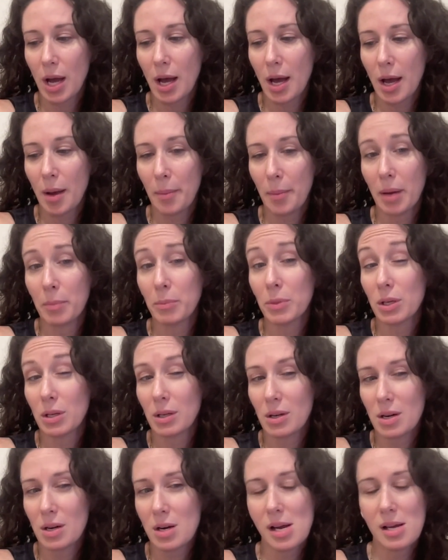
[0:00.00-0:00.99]
I'm
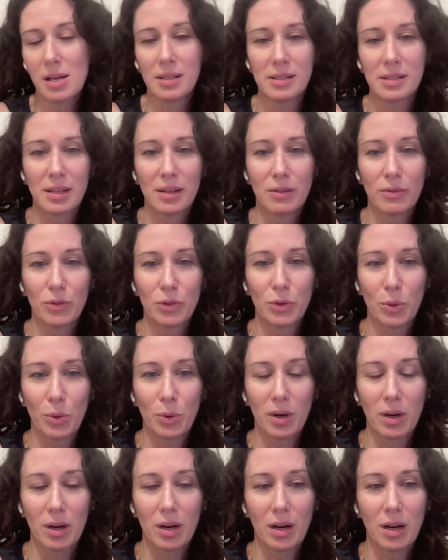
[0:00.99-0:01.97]
curious if
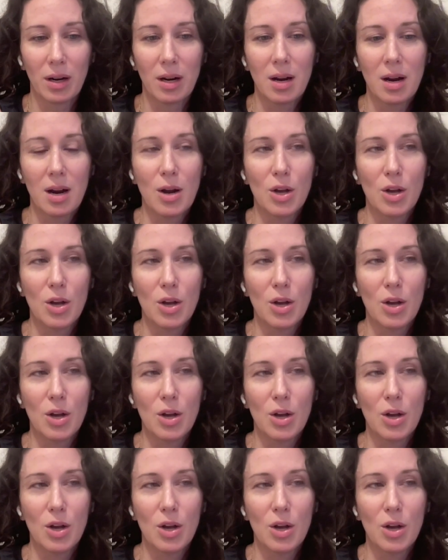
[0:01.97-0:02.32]
your